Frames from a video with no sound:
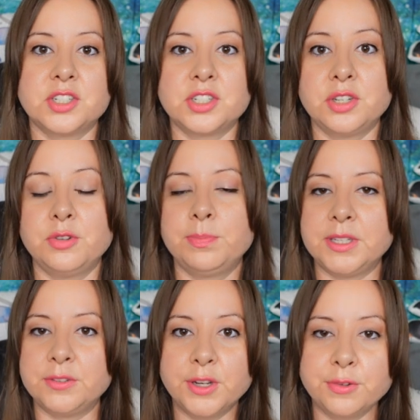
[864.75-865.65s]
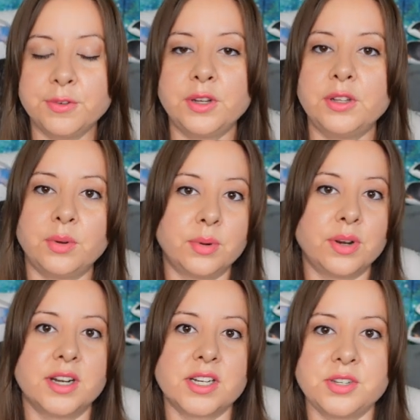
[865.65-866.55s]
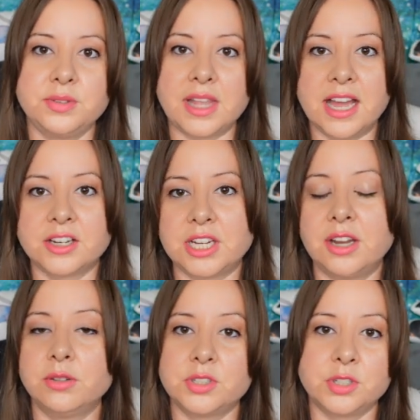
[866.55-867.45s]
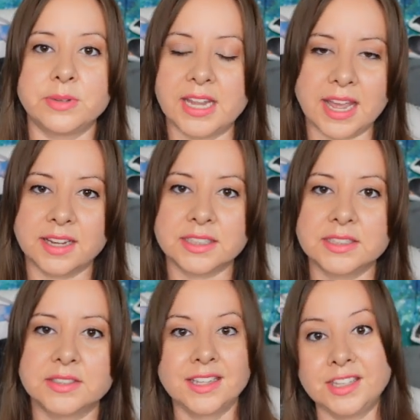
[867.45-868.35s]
to be fearful or to lash out, to react.